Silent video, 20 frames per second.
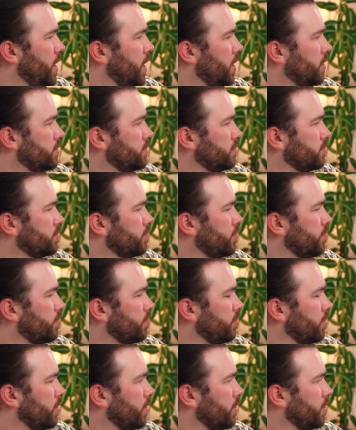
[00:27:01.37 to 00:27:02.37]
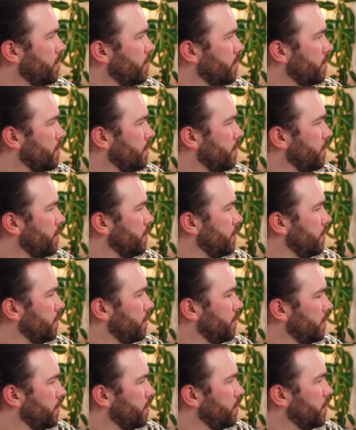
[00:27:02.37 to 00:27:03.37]

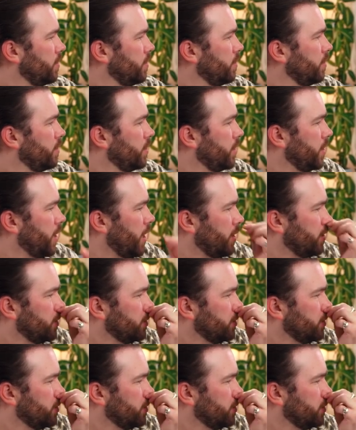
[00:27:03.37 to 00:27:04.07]
(not speaking)